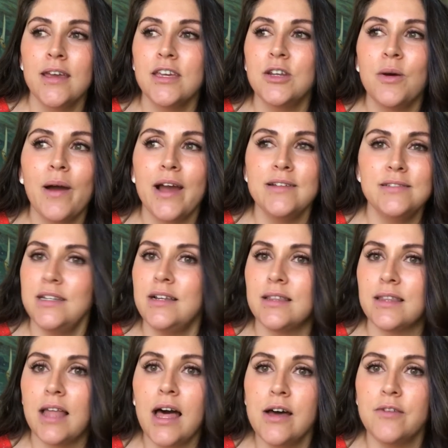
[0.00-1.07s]
I
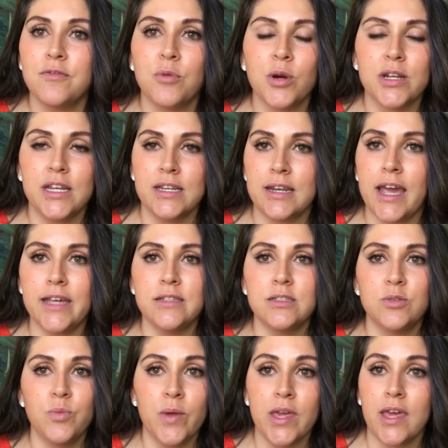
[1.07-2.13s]
didn't love working
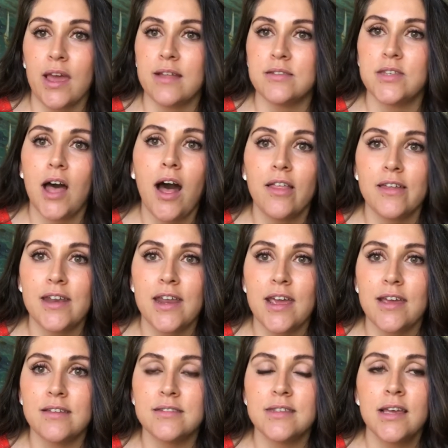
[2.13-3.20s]
nights, weekends,
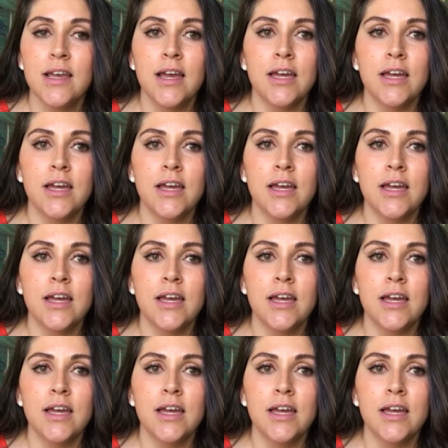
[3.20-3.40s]
holidays.